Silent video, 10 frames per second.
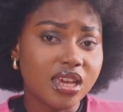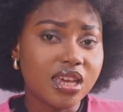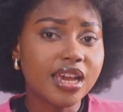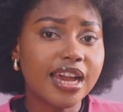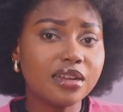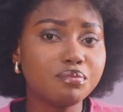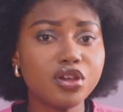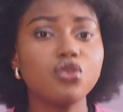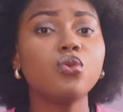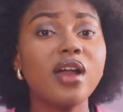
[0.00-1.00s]
he can
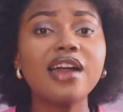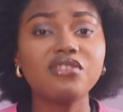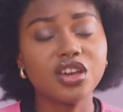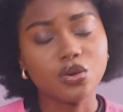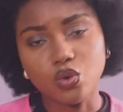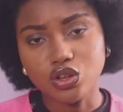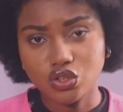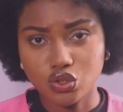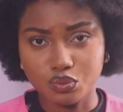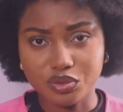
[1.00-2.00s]
be whoever he wants to